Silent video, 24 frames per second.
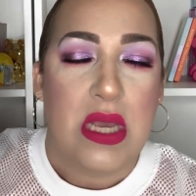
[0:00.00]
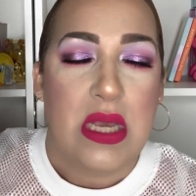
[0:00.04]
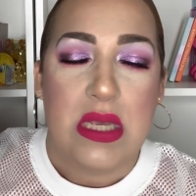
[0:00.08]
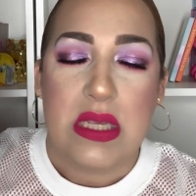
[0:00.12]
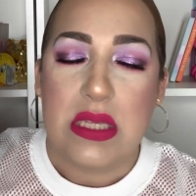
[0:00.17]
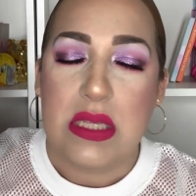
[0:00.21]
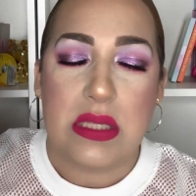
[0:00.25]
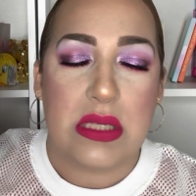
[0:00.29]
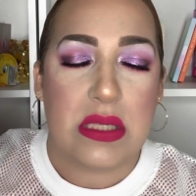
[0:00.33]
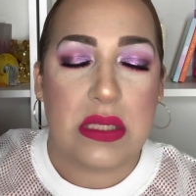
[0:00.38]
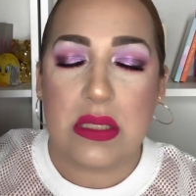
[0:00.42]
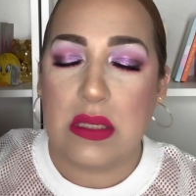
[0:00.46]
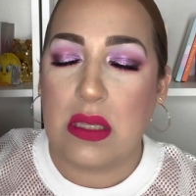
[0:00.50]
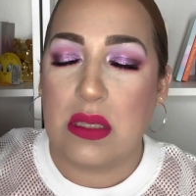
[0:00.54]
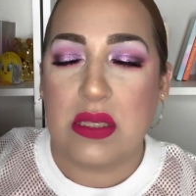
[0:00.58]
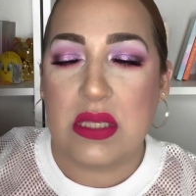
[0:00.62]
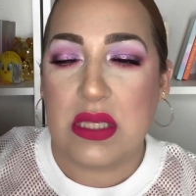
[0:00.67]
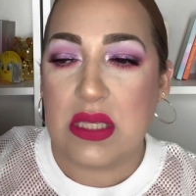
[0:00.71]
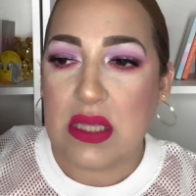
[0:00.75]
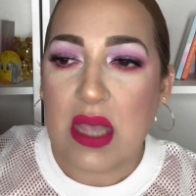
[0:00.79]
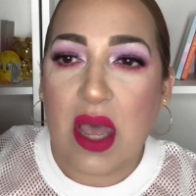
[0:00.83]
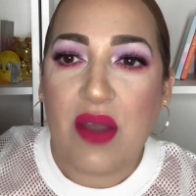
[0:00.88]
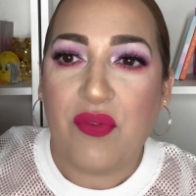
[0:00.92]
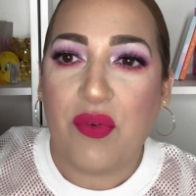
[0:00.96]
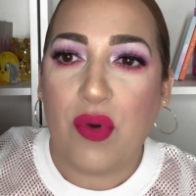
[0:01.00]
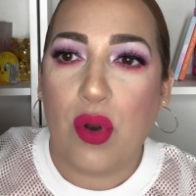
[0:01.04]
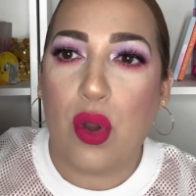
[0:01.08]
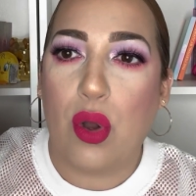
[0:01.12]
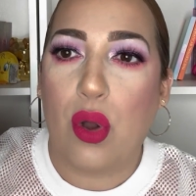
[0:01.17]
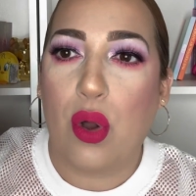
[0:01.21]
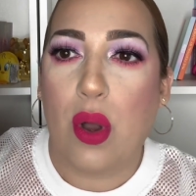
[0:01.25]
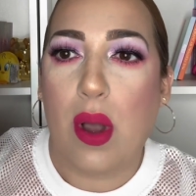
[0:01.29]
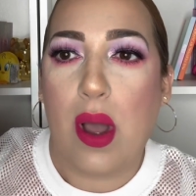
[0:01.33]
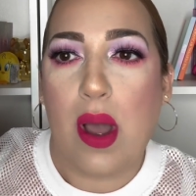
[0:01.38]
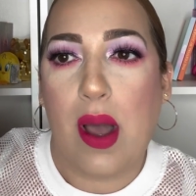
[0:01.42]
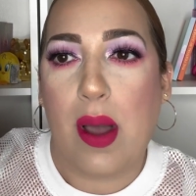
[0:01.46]

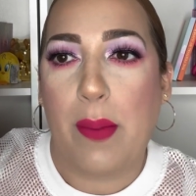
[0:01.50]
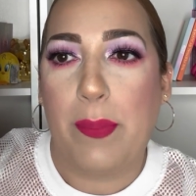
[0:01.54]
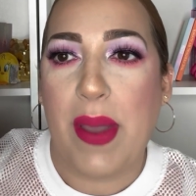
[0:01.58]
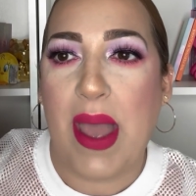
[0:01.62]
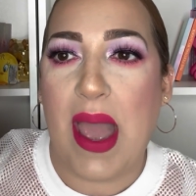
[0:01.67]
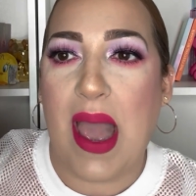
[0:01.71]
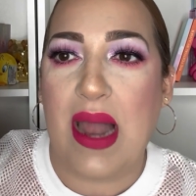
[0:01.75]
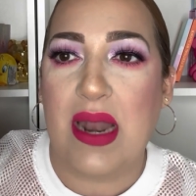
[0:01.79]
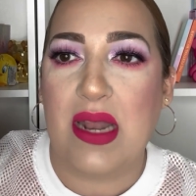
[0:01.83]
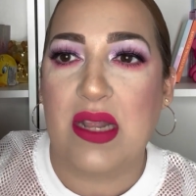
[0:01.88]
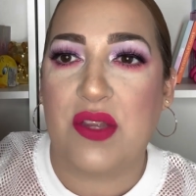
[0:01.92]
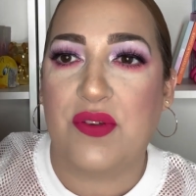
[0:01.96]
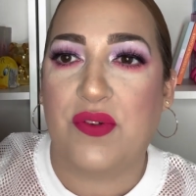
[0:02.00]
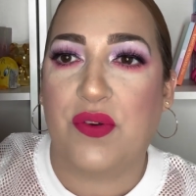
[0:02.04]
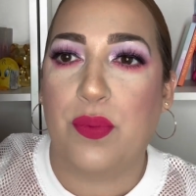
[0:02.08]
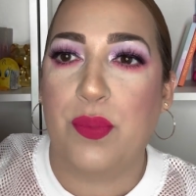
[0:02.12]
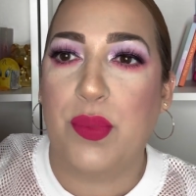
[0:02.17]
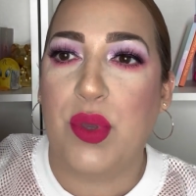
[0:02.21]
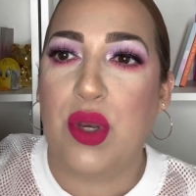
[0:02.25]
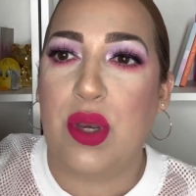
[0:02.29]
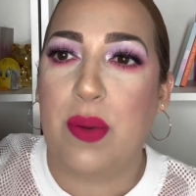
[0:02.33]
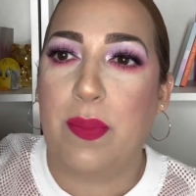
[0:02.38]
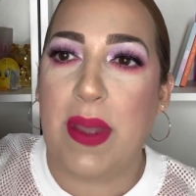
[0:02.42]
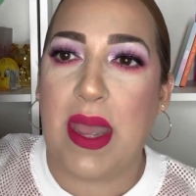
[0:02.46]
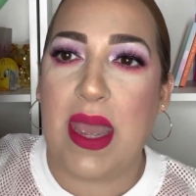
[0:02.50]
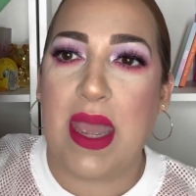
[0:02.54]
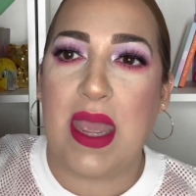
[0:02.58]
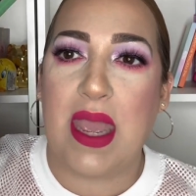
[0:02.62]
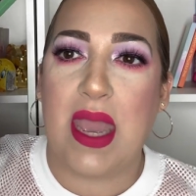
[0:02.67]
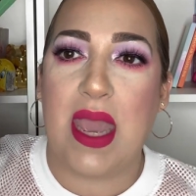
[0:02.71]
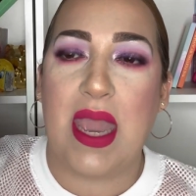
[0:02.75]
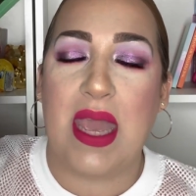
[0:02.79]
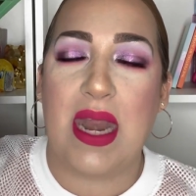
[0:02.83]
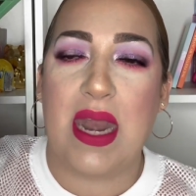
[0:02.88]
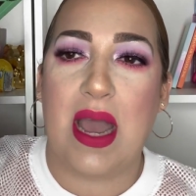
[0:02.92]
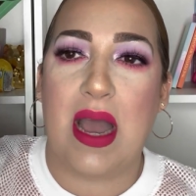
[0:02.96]
several palettes from Beauty Bay,
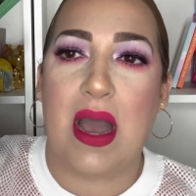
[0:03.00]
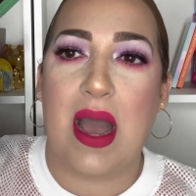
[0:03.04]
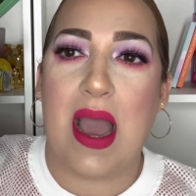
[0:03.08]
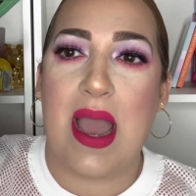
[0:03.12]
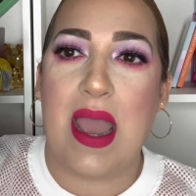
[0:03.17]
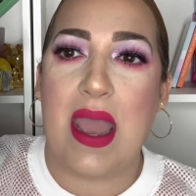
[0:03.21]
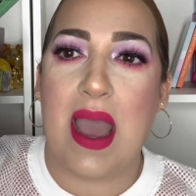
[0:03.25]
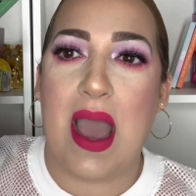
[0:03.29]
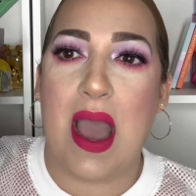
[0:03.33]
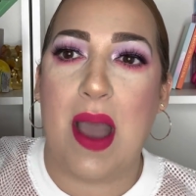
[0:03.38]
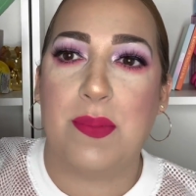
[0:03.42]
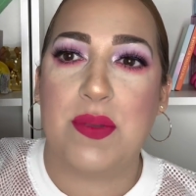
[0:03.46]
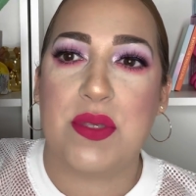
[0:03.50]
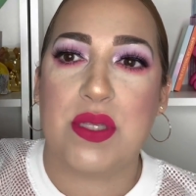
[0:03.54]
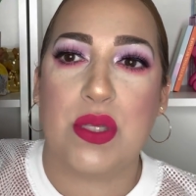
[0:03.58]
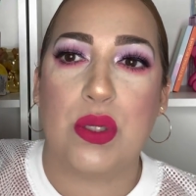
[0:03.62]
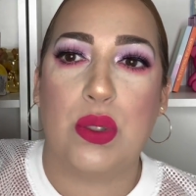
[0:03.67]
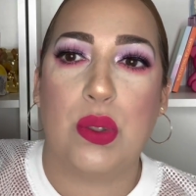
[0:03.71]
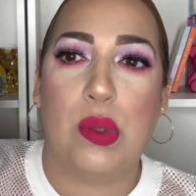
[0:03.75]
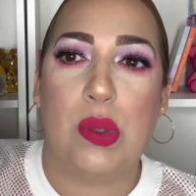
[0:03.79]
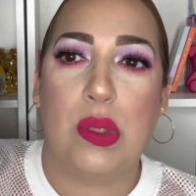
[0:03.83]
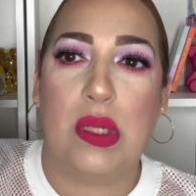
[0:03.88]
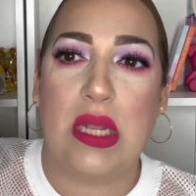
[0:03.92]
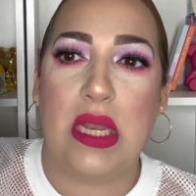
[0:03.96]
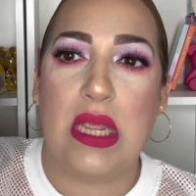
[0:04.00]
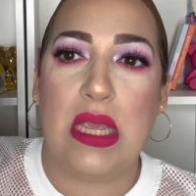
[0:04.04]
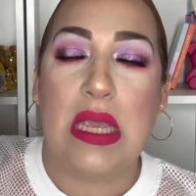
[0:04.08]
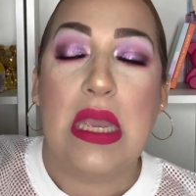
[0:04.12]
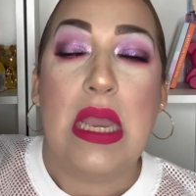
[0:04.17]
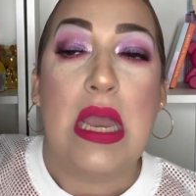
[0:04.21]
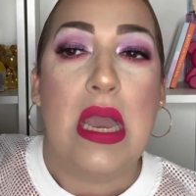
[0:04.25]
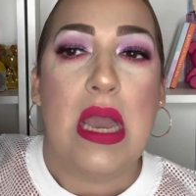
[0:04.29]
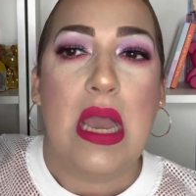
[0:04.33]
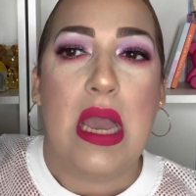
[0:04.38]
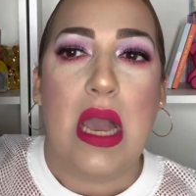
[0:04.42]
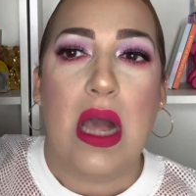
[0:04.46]
and I absolutely
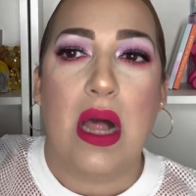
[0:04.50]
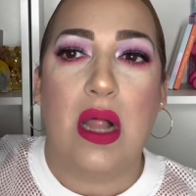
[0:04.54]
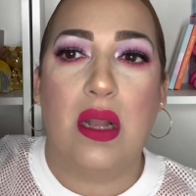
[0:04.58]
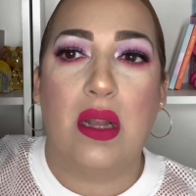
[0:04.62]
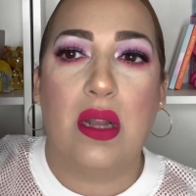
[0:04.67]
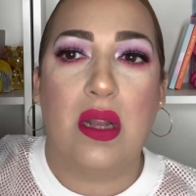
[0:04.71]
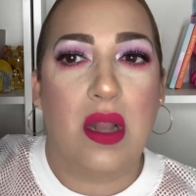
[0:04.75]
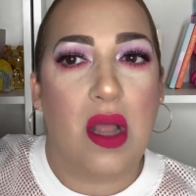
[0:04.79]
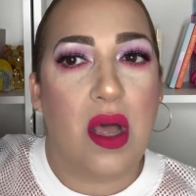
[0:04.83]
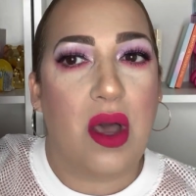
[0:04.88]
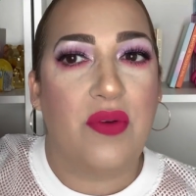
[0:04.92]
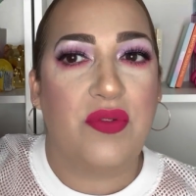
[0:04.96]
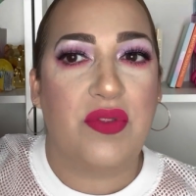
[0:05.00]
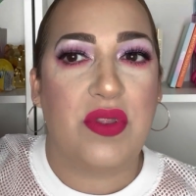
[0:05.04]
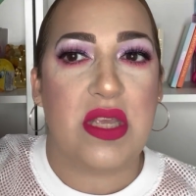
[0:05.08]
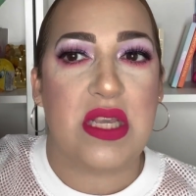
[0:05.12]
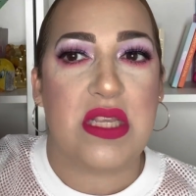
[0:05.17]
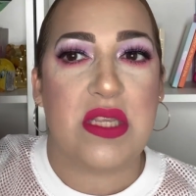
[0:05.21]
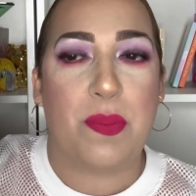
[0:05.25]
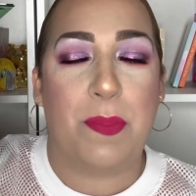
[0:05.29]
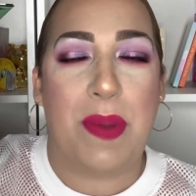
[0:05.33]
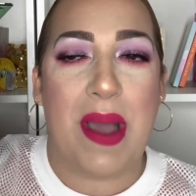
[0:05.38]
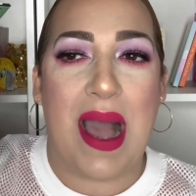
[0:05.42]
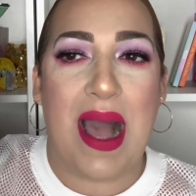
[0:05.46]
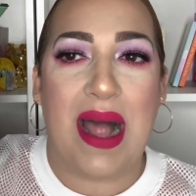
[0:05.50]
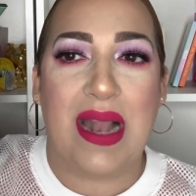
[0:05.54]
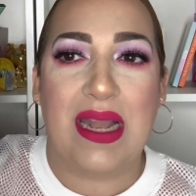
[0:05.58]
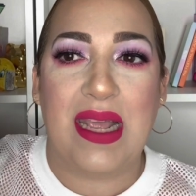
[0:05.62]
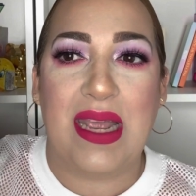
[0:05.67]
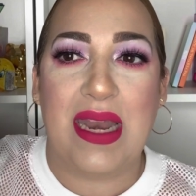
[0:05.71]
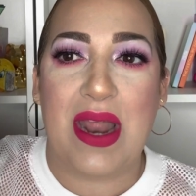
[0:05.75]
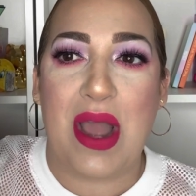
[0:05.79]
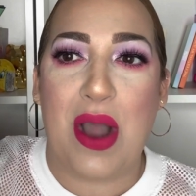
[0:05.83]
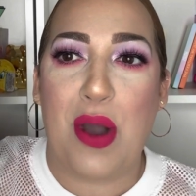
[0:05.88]
love this palette.